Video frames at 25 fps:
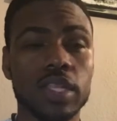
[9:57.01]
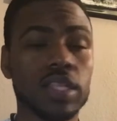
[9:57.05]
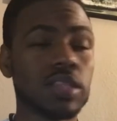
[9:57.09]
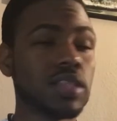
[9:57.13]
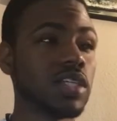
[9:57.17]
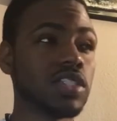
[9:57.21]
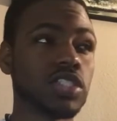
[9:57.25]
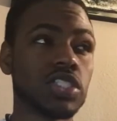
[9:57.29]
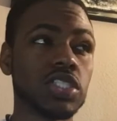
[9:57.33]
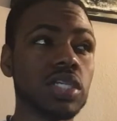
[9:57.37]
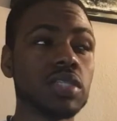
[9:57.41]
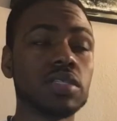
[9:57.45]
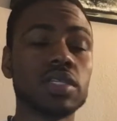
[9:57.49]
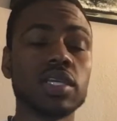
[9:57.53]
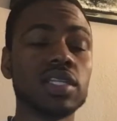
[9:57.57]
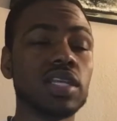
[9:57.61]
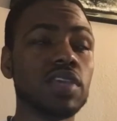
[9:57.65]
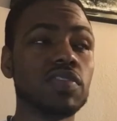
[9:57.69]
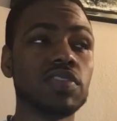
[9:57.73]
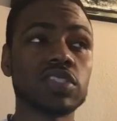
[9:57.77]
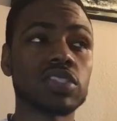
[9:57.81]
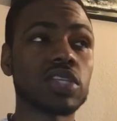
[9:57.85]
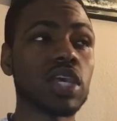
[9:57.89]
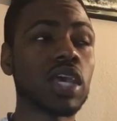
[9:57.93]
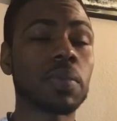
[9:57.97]
The shit didn't
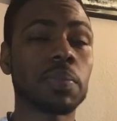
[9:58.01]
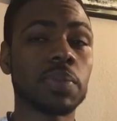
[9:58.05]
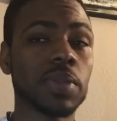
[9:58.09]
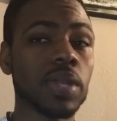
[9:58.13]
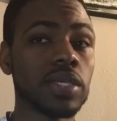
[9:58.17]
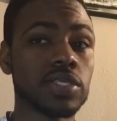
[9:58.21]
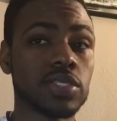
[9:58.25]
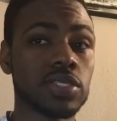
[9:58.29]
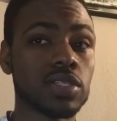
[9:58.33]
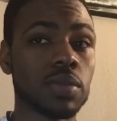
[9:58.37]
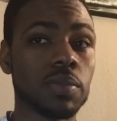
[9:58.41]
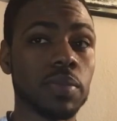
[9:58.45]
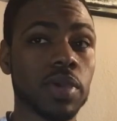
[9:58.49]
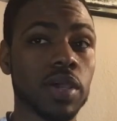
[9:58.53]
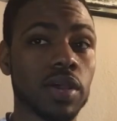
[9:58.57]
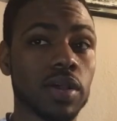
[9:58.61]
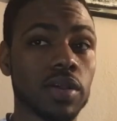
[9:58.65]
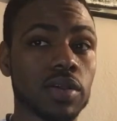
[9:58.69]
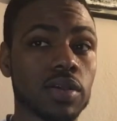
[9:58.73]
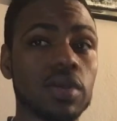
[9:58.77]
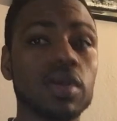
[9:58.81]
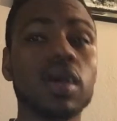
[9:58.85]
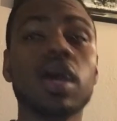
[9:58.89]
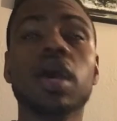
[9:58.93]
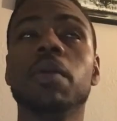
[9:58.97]
even take place in
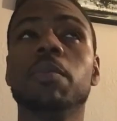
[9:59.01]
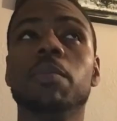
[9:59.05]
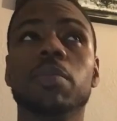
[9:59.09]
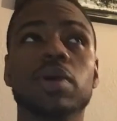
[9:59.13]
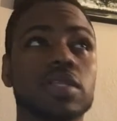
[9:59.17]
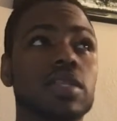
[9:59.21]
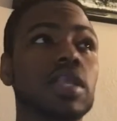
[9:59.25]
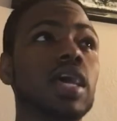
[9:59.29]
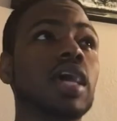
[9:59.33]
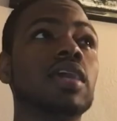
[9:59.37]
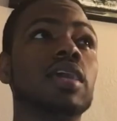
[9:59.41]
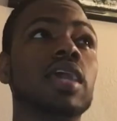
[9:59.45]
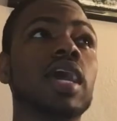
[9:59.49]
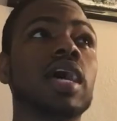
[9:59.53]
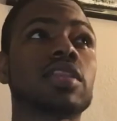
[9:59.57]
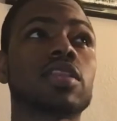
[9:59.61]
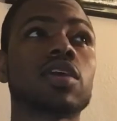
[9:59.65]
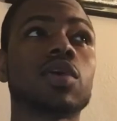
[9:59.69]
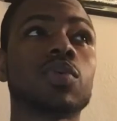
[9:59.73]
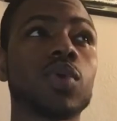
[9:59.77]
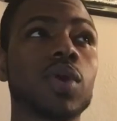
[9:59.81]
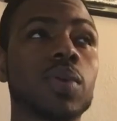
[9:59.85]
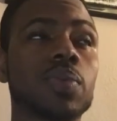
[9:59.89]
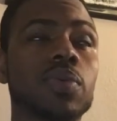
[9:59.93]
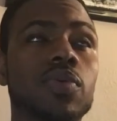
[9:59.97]
America, but they got
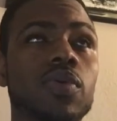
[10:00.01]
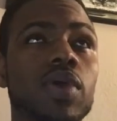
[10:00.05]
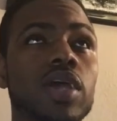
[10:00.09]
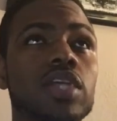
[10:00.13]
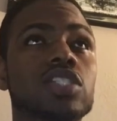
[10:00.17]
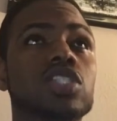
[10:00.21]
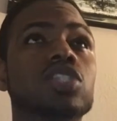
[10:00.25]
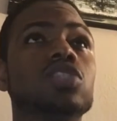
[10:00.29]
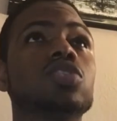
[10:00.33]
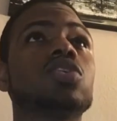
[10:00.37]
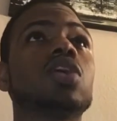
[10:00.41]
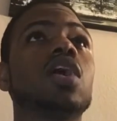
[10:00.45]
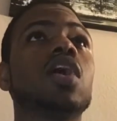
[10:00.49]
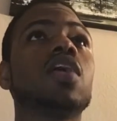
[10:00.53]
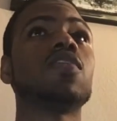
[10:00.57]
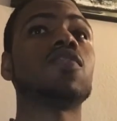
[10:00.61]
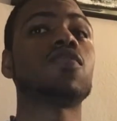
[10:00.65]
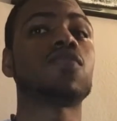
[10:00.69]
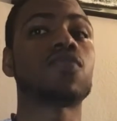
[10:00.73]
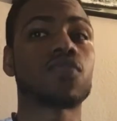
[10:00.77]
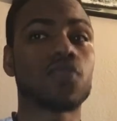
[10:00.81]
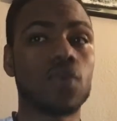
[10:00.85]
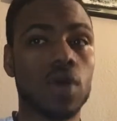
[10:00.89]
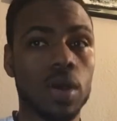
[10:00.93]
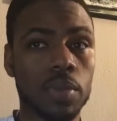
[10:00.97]
their reparations
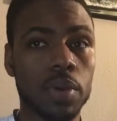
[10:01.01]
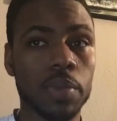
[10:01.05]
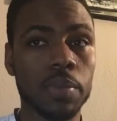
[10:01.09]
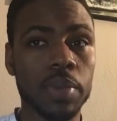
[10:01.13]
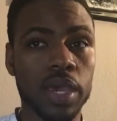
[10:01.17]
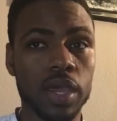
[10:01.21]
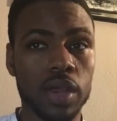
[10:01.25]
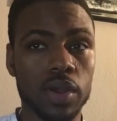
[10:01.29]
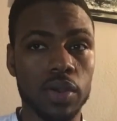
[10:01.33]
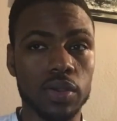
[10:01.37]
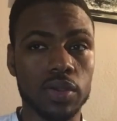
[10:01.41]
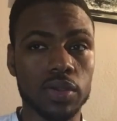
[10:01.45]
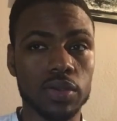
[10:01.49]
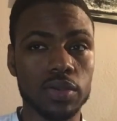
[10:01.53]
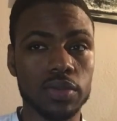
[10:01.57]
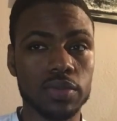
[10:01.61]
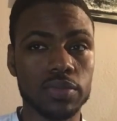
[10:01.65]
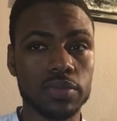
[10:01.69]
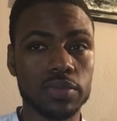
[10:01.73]
from America.